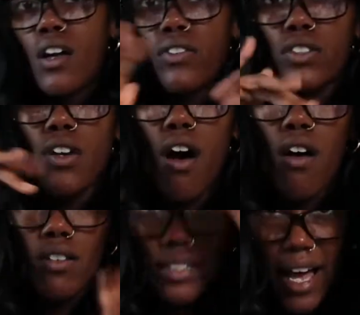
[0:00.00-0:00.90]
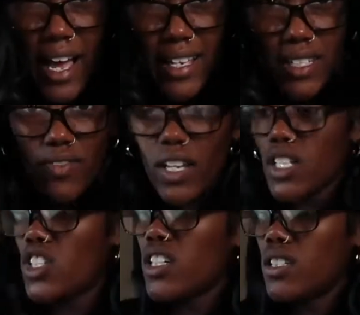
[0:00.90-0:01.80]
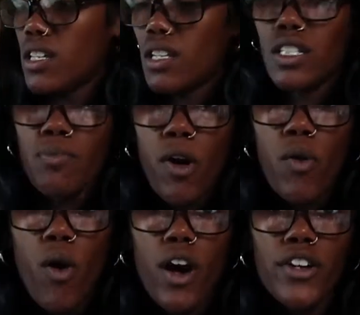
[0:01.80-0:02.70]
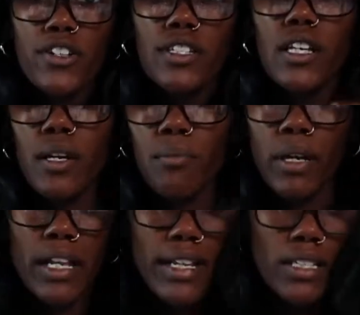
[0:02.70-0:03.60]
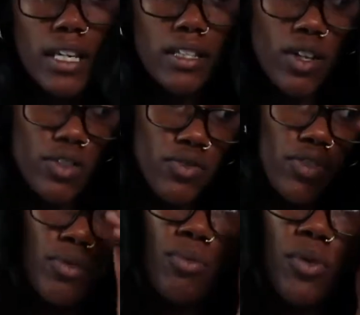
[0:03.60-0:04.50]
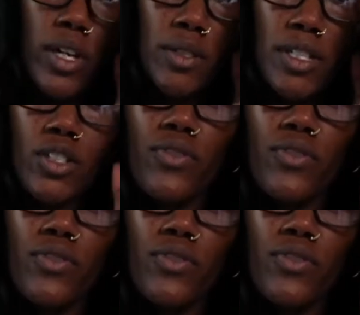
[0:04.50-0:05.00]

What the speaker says: the tall size Fijis and Smart Waters, but I like to get those for the boy, especially